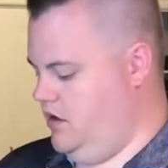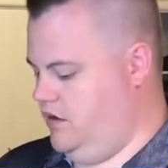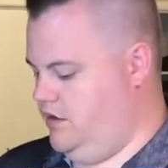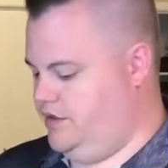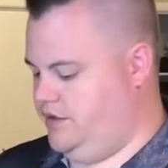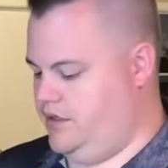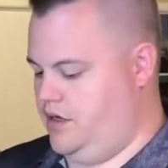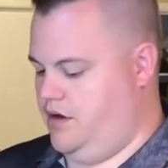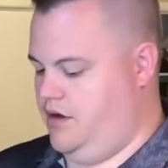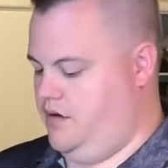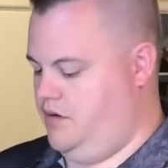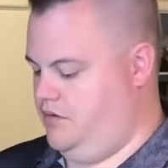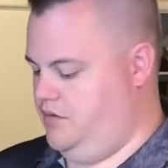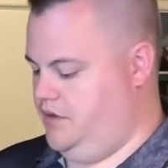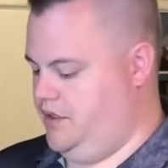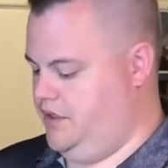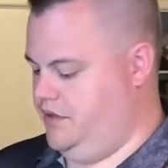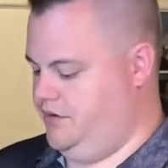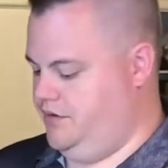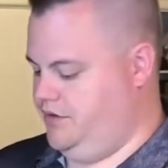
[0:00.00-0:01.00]
So
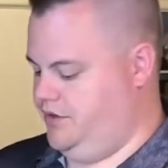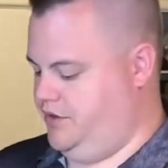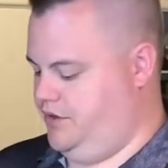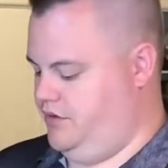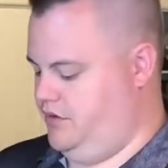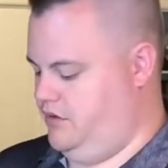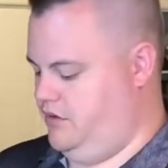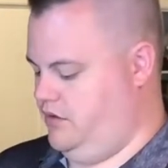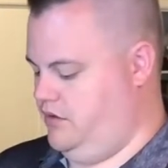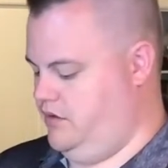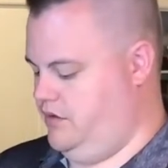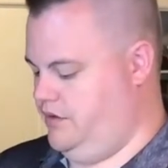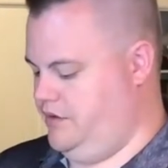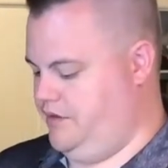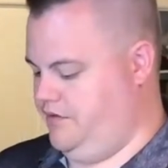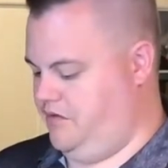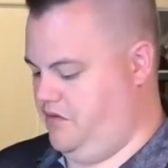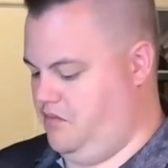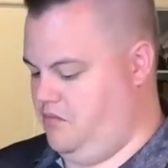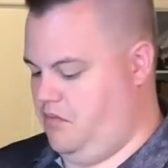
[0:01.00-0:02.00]
here's your
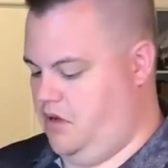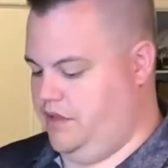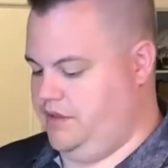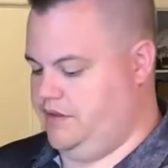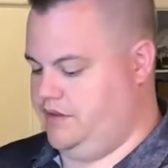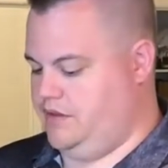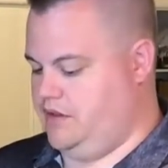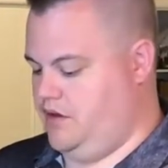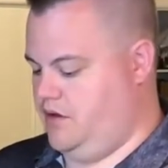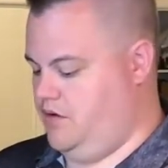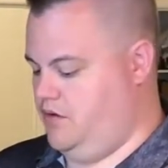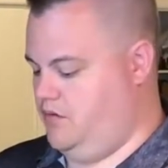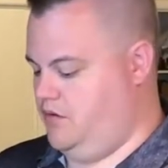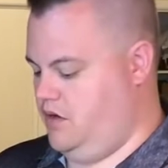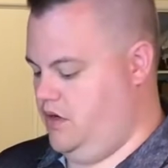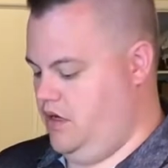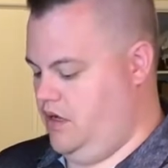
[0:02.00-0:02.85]
different months though.